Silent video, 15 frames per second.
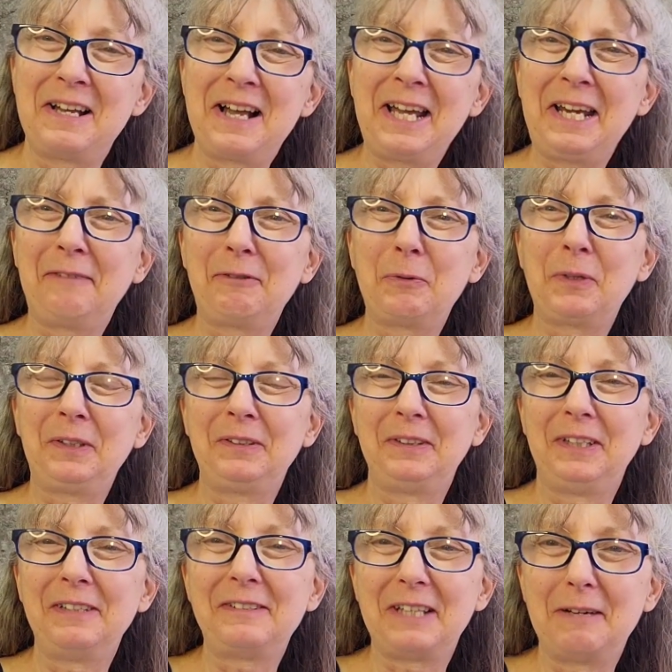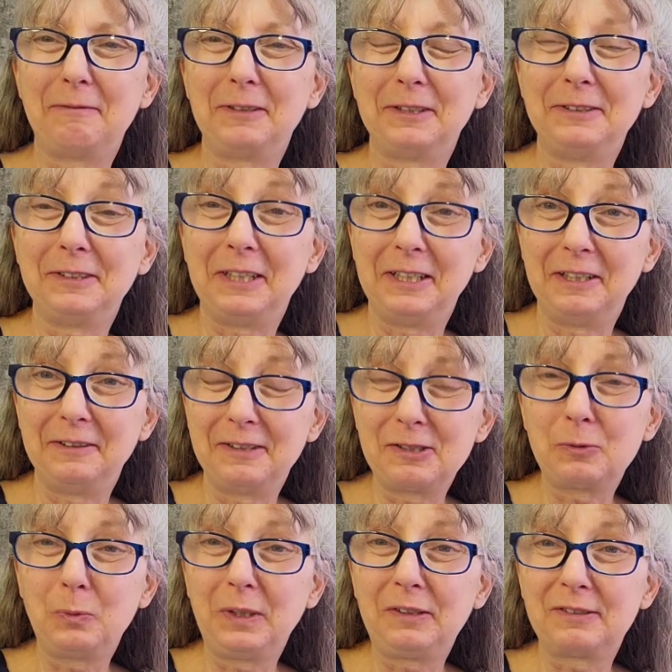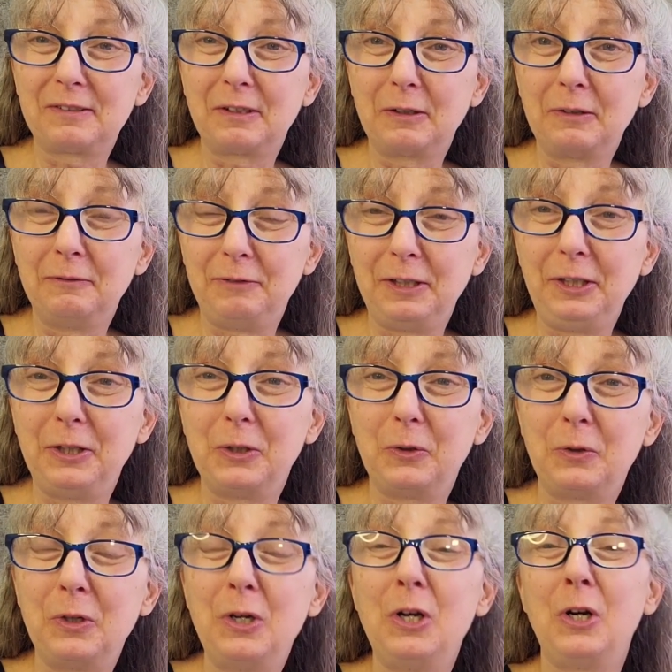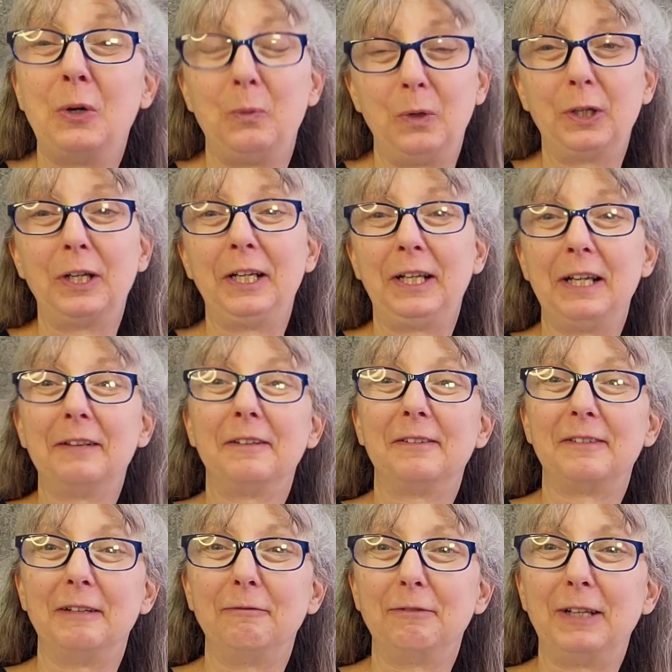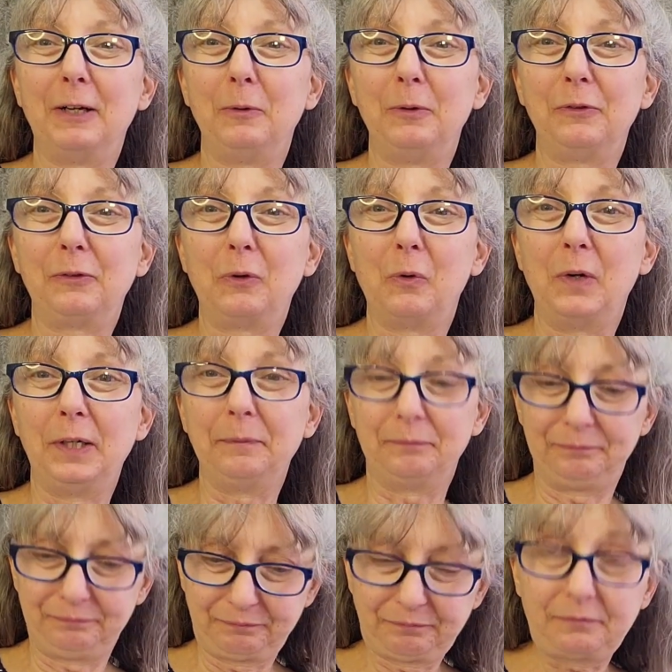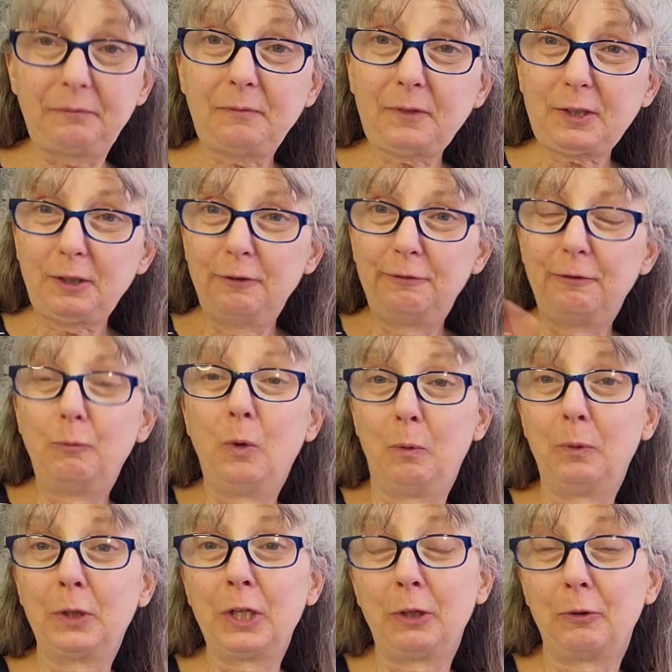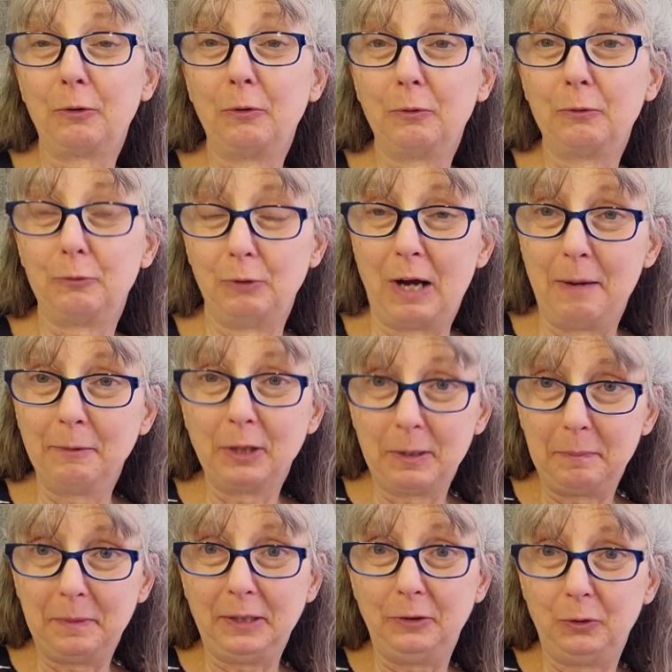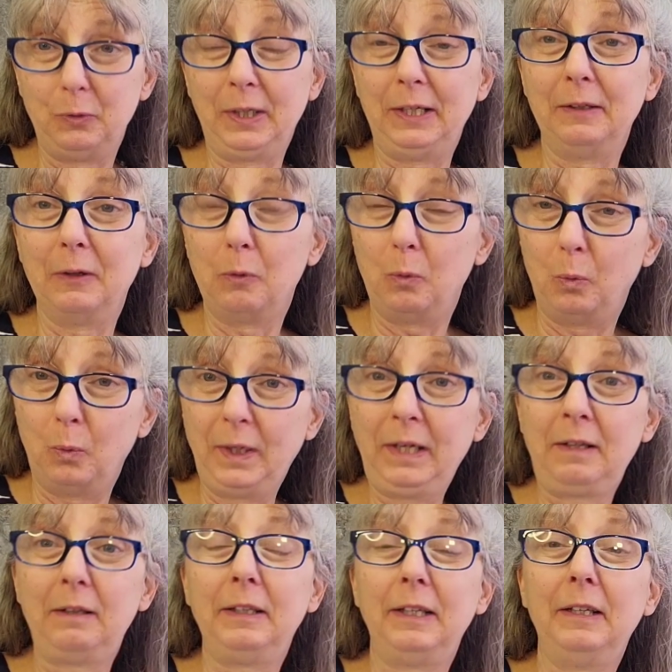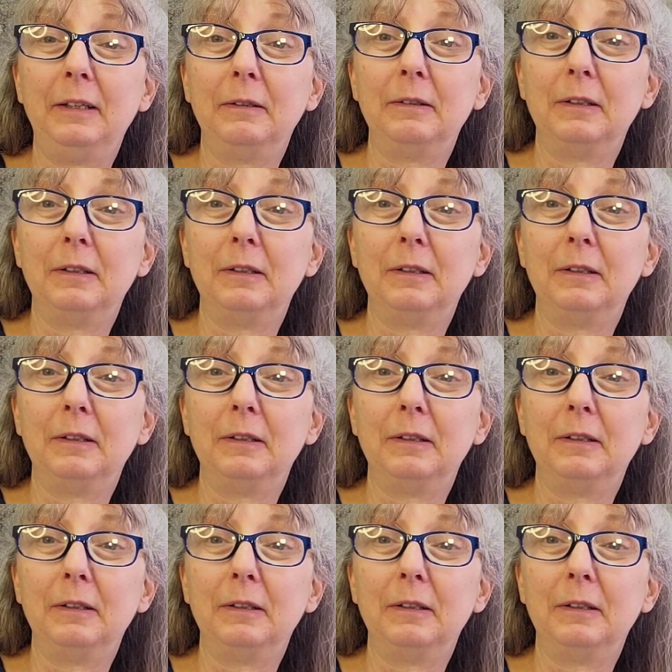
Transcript: Hi everyone, it's Evelyn, and in this week's video, we're gonna get the sunflowers going. Well, we're gonna, I'm gonna be doing weekly